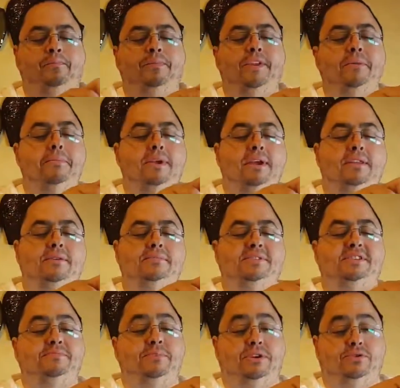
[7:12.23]
to make them
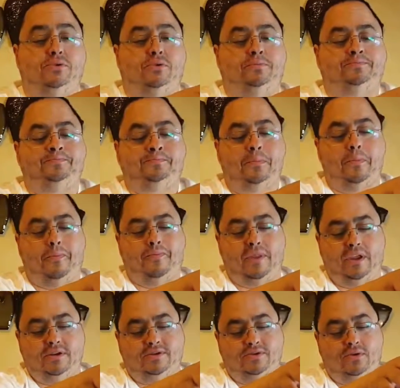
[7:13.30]
special.
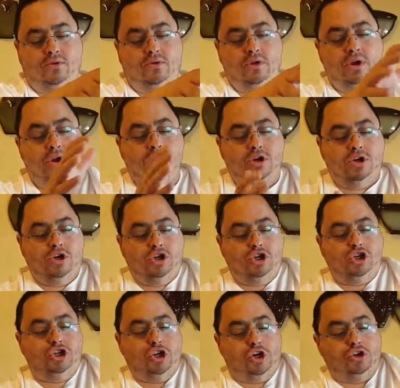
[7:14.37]
So,
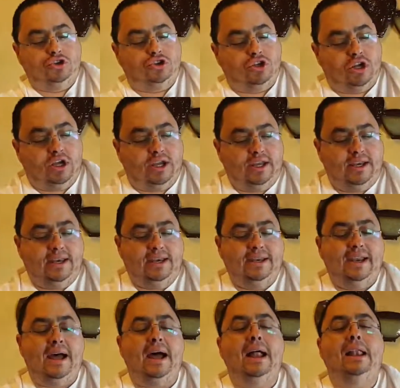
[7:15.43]
Chandra
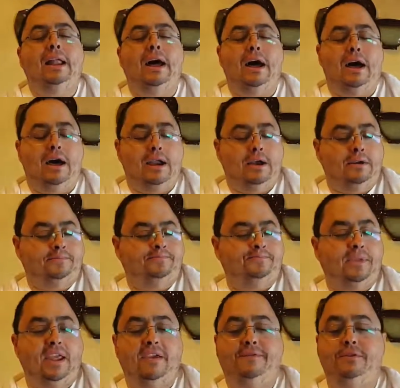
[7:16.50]
Nalaar,
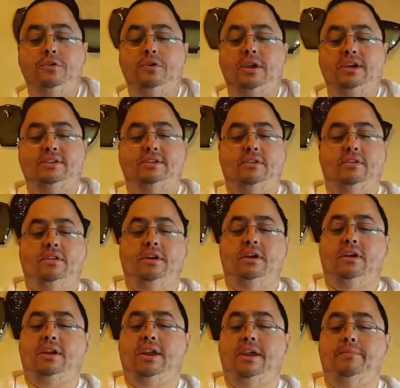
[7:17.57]
if you guys out
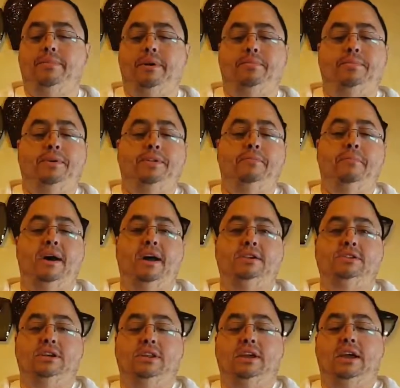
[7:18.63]
there keep up with
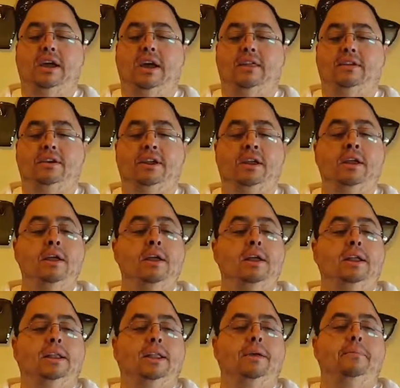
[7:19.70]
Magic the Gathering,
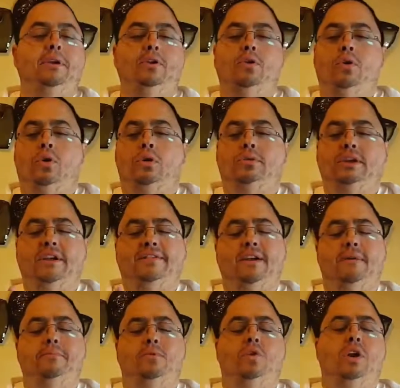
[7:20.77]
let me know if
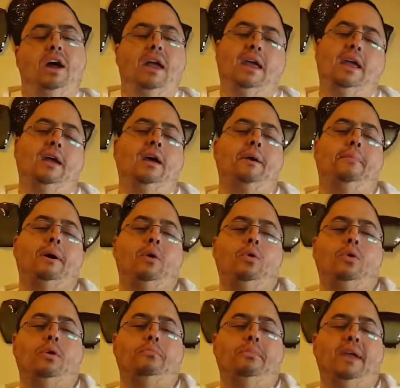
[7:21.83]
I'm right
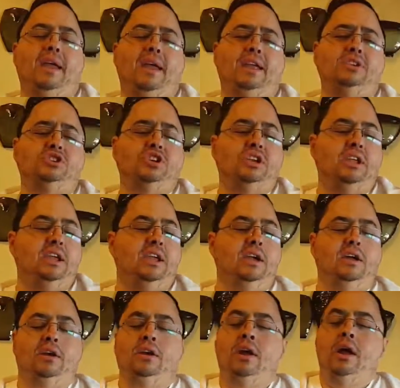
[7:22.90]
about the
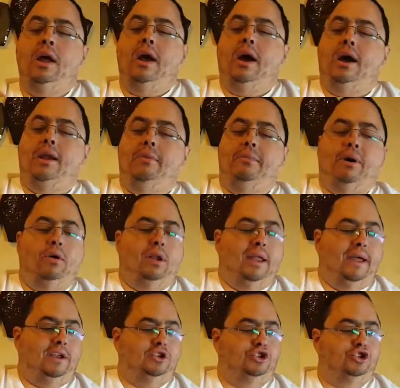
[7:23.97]
engineer and about
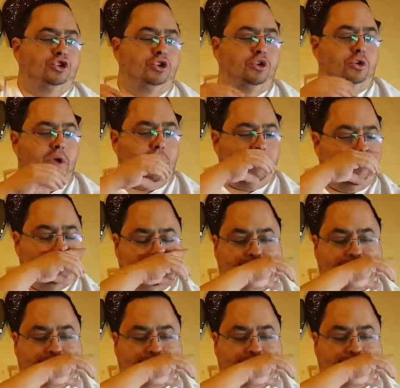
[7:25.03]
like druid